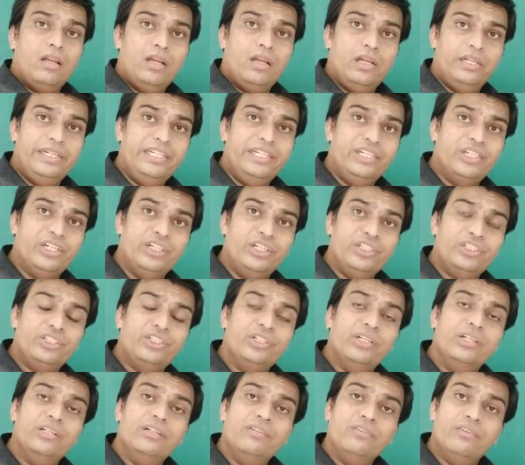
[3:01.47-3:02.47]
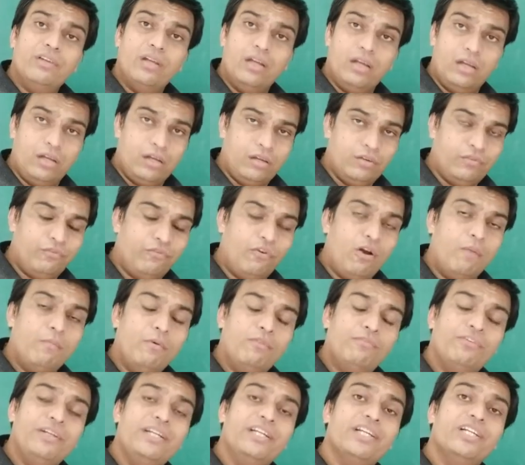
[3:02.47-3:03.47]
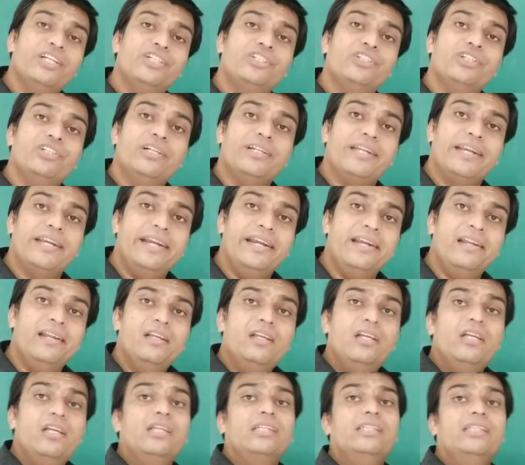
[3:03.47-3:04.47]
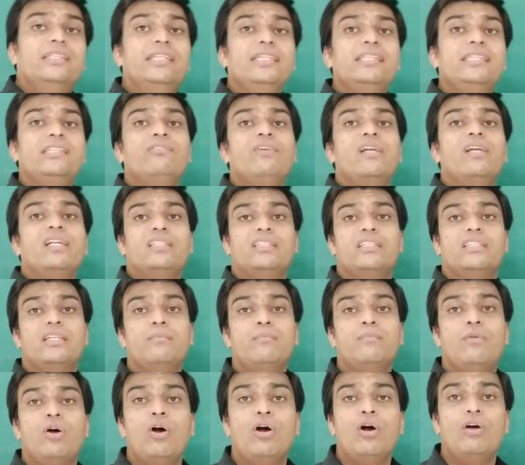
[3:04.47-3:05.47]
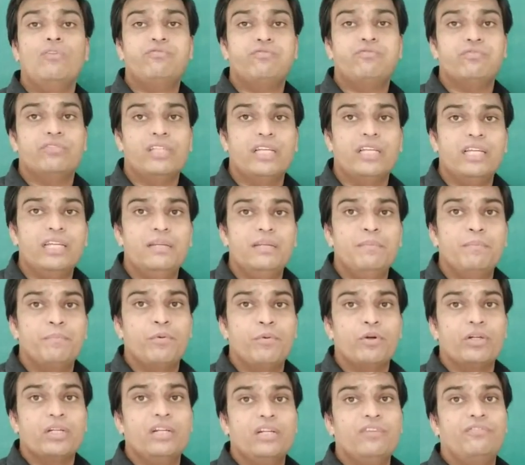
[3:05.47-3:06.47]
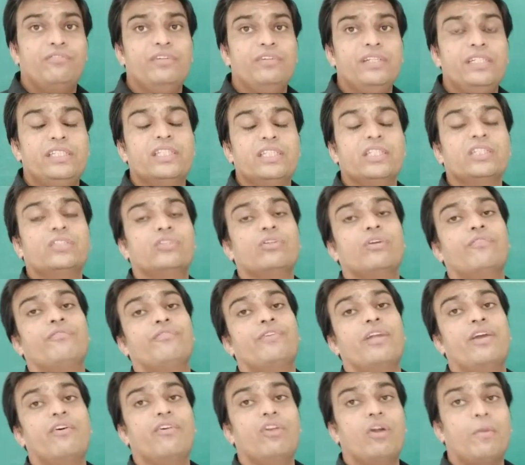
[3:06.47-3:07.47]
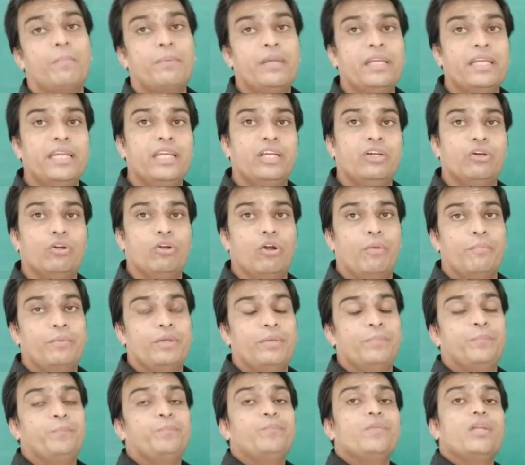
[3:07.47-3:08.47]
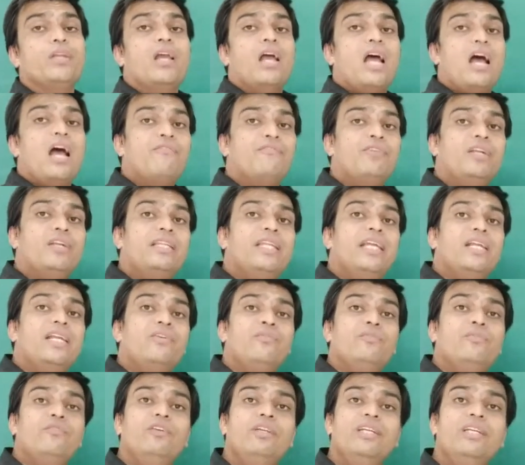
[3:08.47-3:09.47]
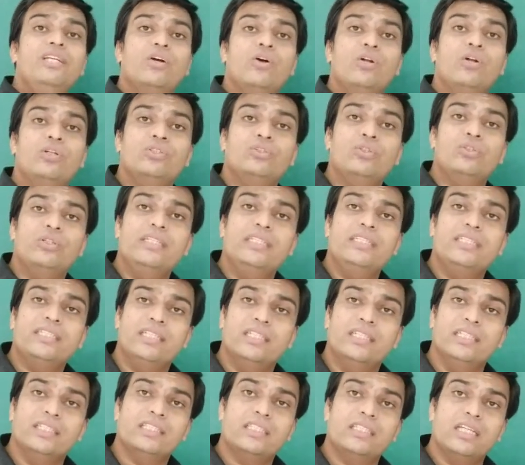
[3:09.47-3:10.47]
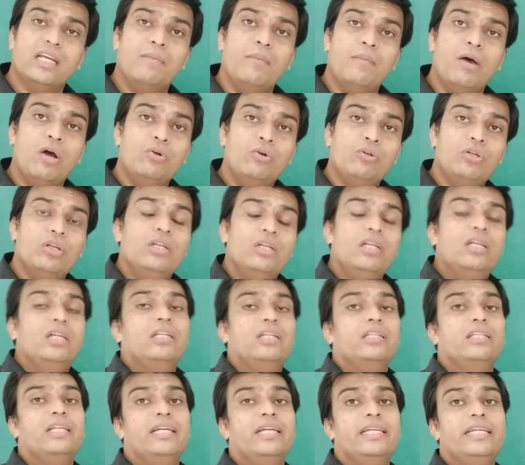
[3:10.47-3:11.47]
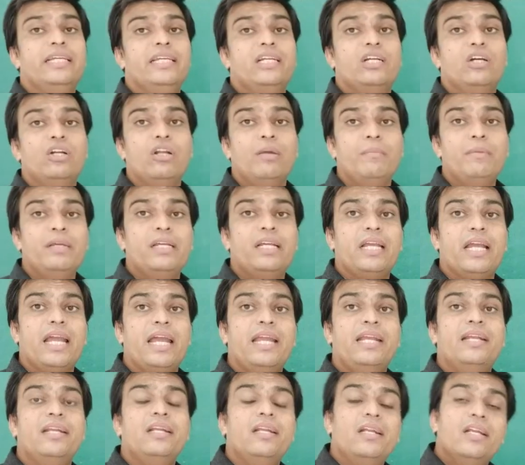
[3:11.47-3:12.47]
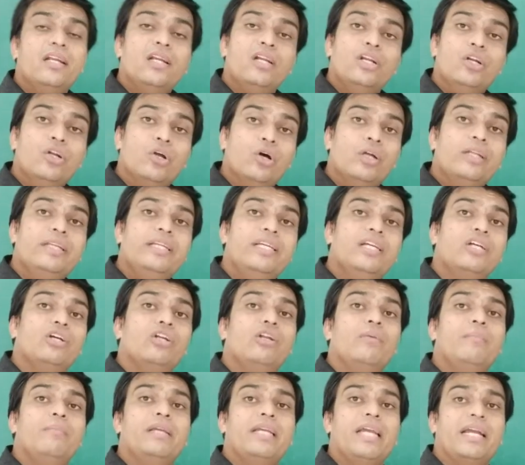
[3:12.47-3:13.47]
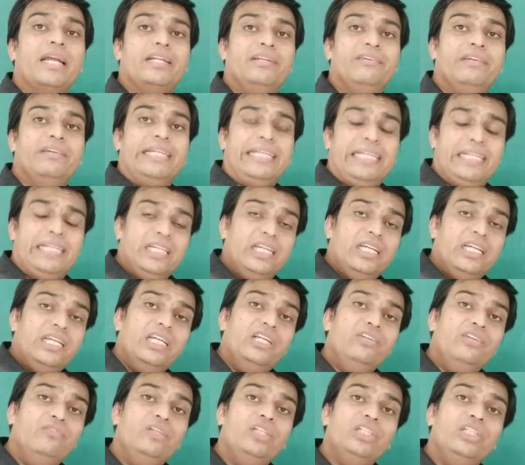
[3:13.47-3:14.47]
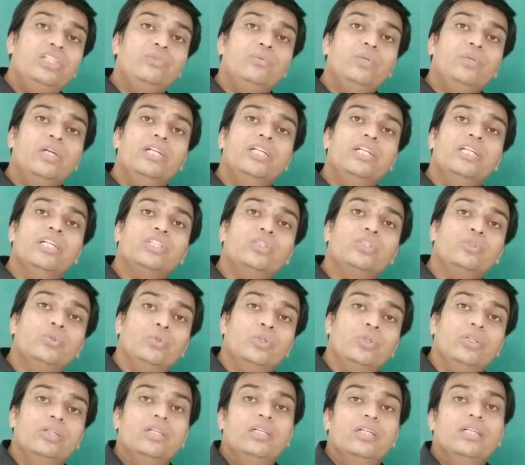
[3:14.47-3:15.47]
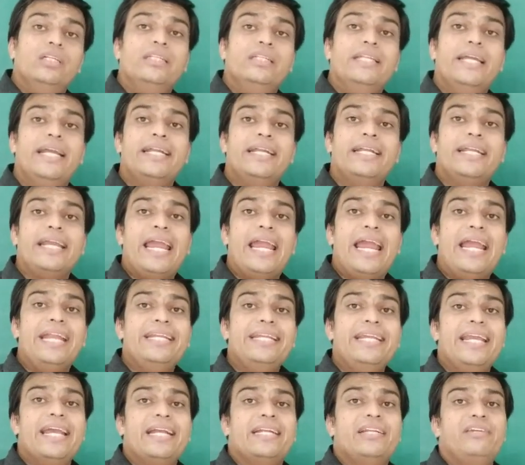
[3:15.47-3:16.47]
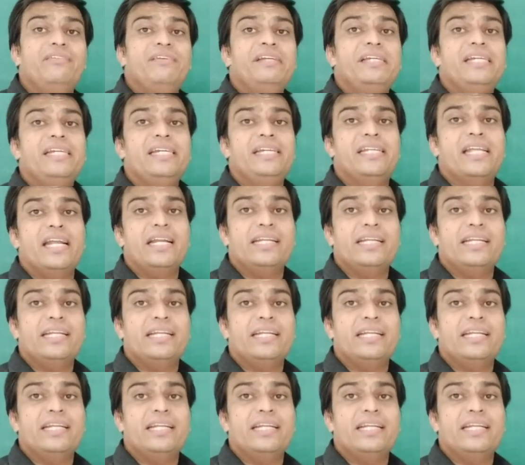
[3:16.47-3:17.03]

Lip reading: international form of international trade. These were some of the important features of developing economy. After that, we also discussed about the economic and non-economic activity, in which we understood that any activity